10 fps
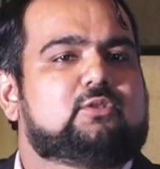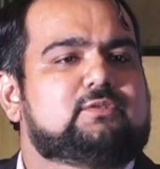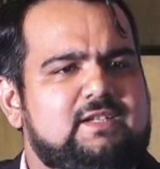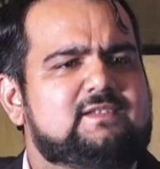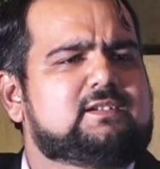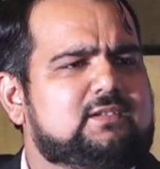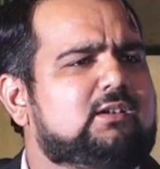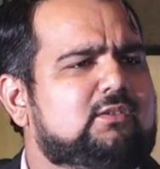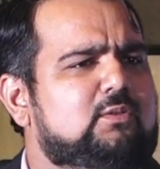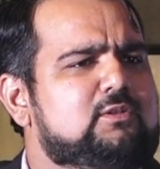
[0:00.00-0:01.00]
So, since it's
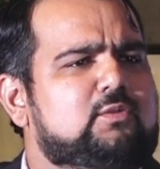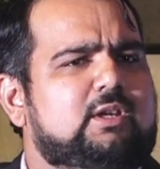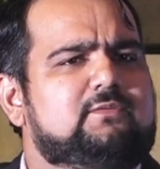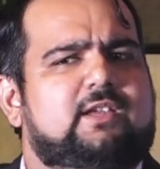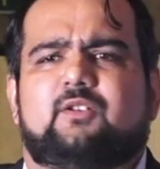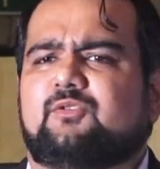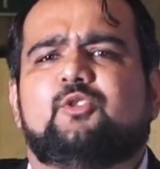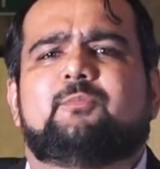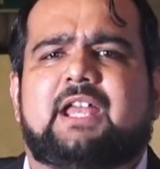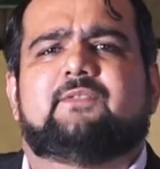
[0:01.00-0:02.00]
a cold storage warehouse,
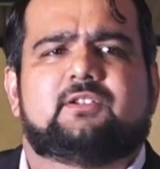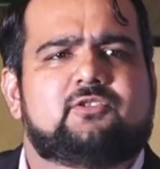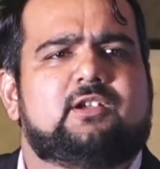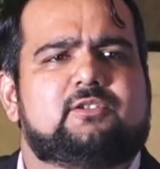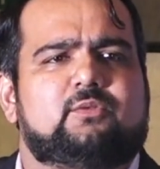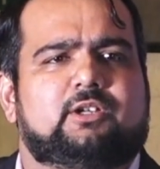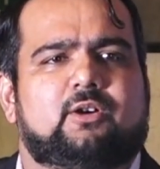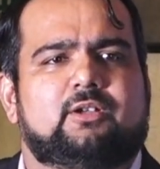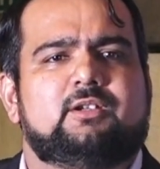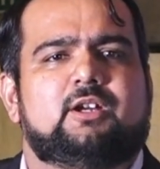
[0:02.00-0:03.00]
no manufacturing is going on,